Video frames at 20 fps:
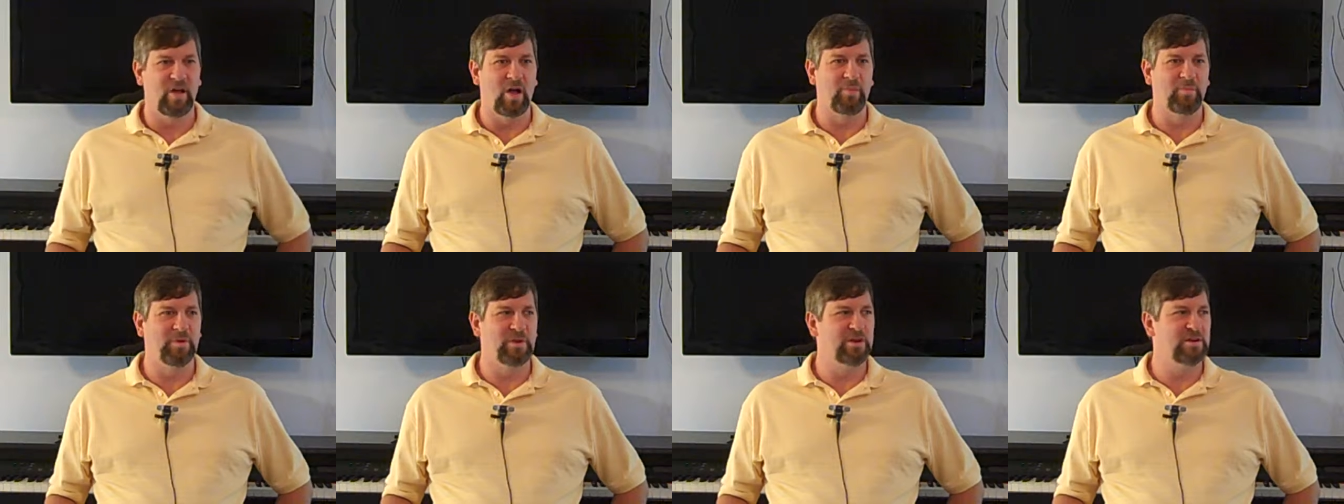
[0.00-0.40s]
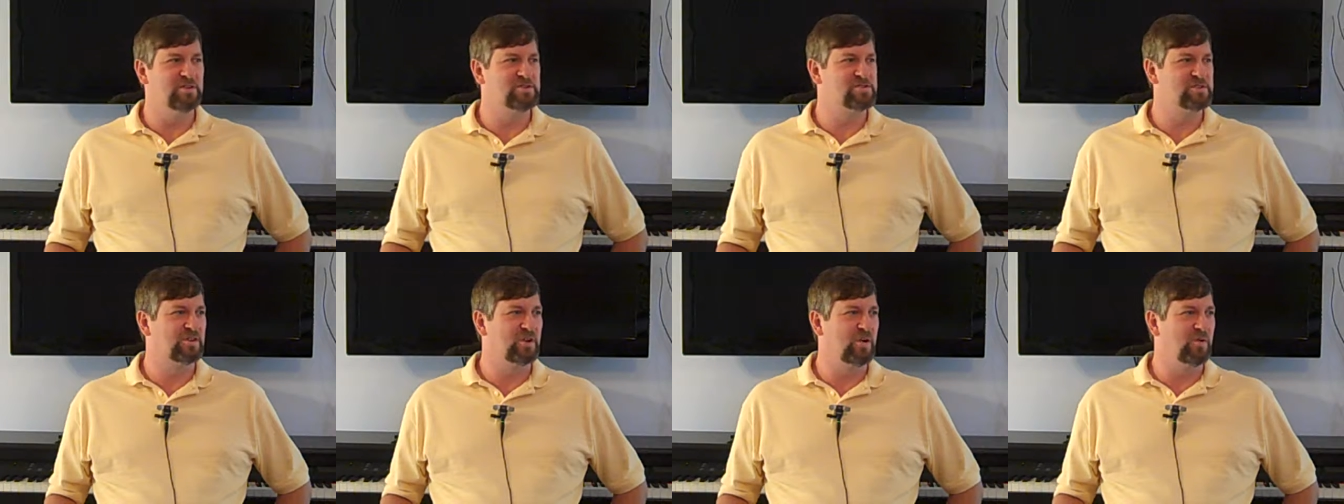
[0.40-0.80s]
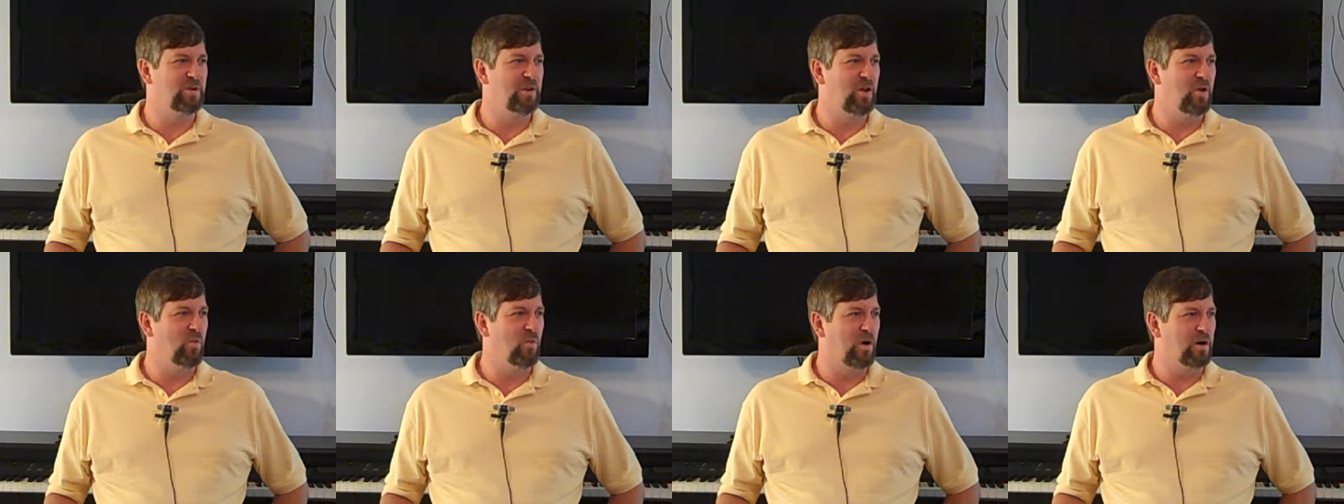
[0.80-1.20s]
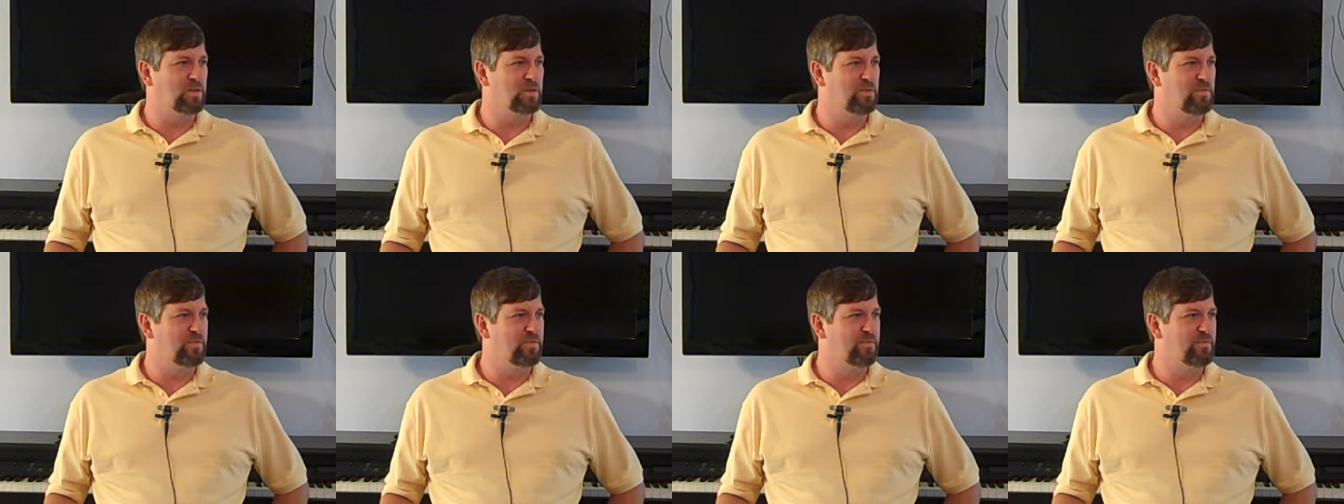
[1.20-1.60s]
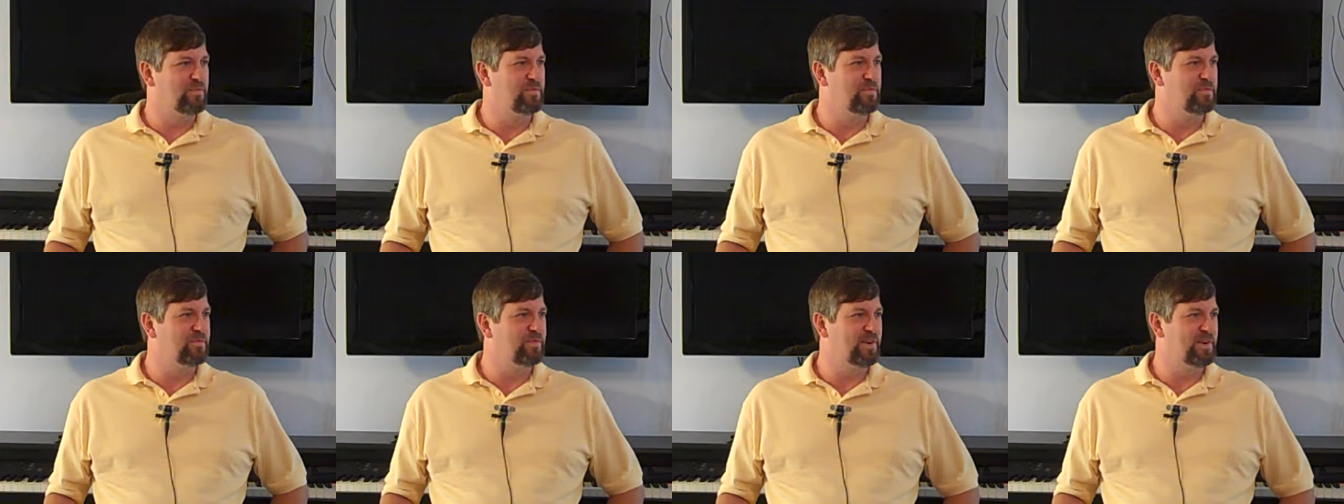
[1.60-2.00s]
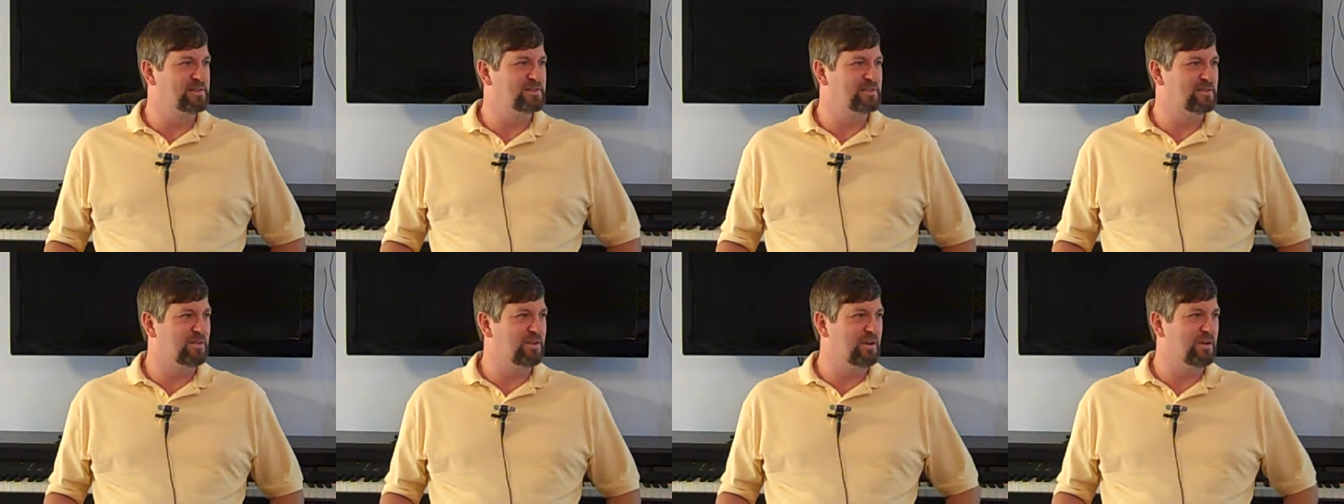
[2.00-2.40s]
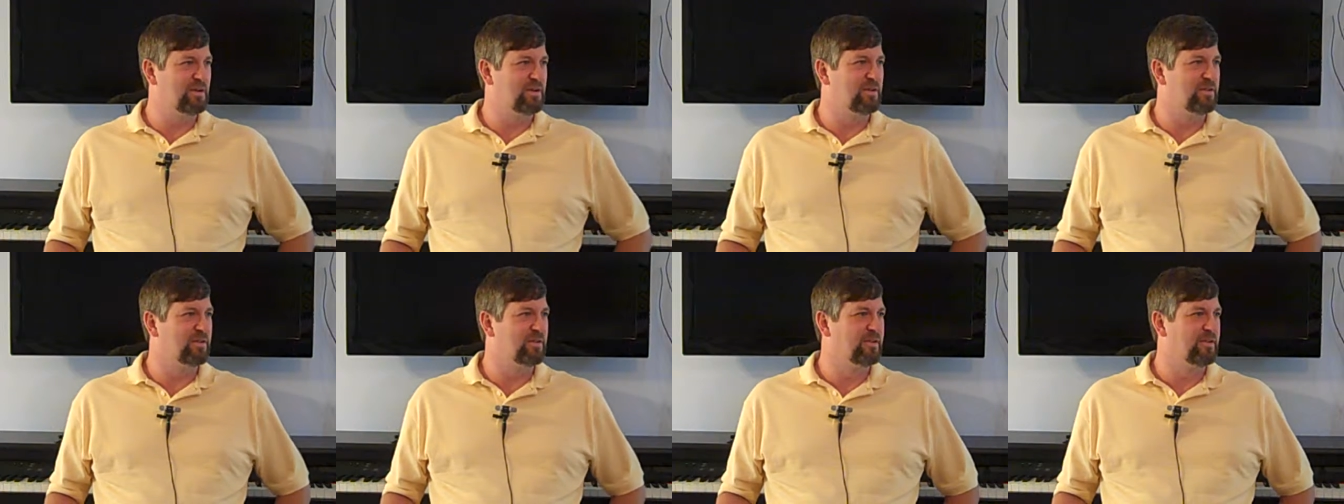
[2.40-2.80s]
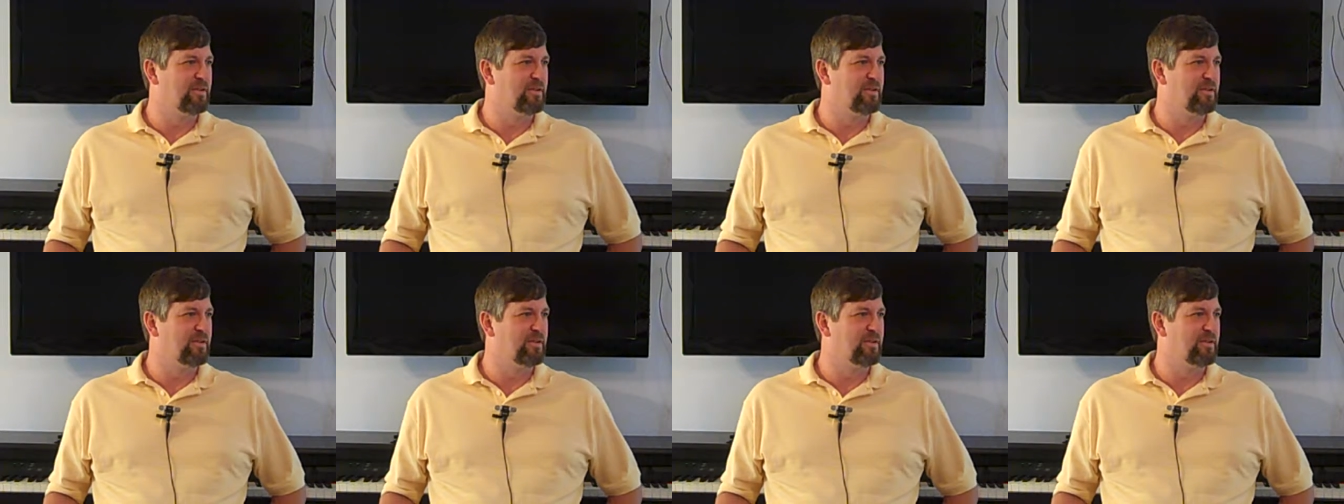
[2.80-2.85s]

how many years ago did he walk the, the face of the earth?